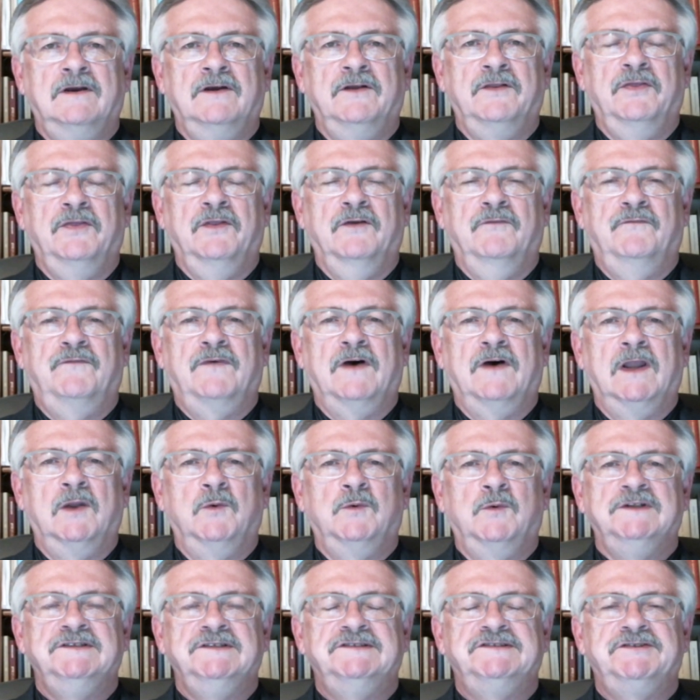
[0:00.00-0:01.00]
The
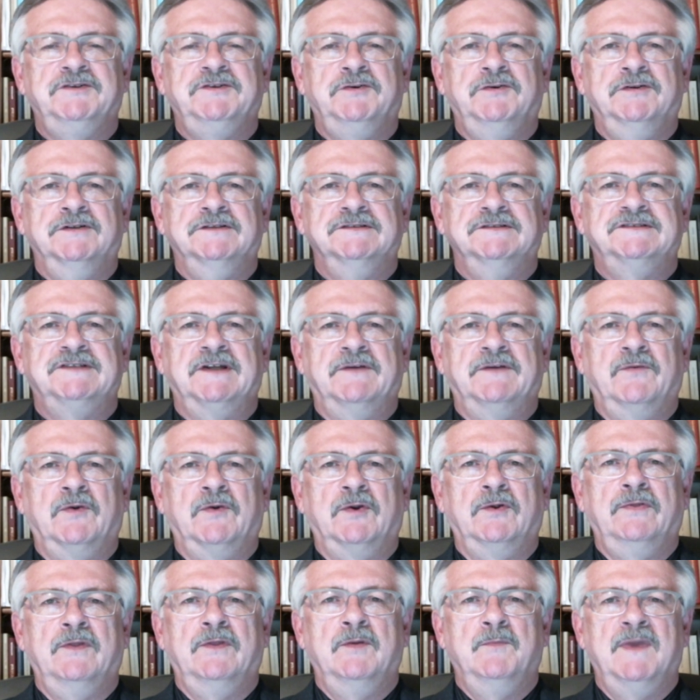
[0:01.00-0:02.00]
following students have
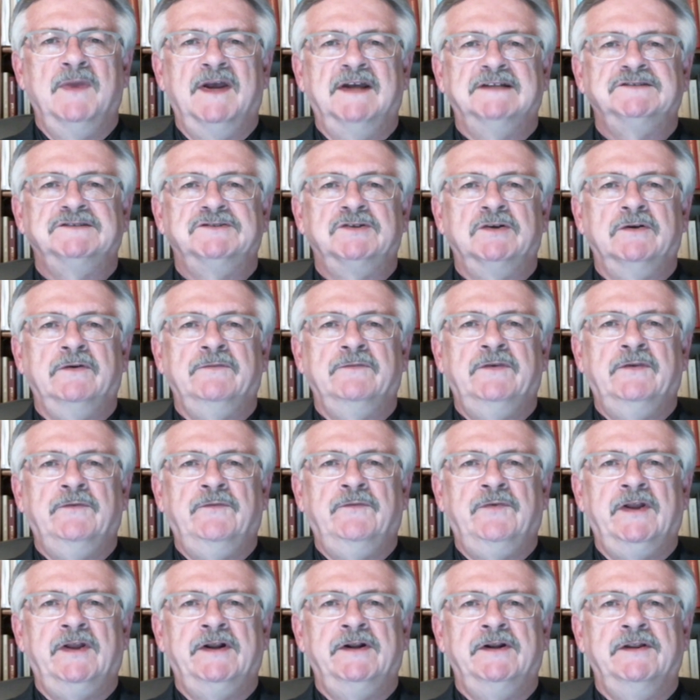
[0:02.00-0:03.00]
earned the Master of
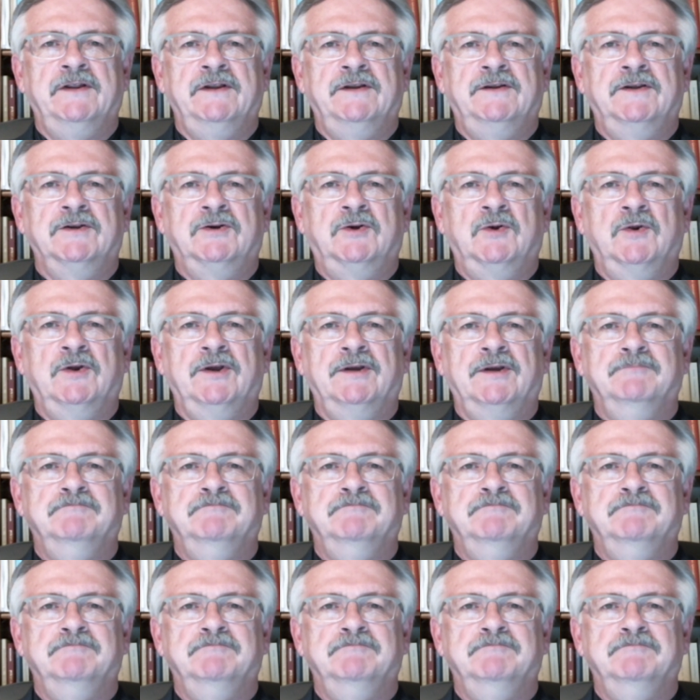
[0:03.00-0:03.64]
Divinity degree.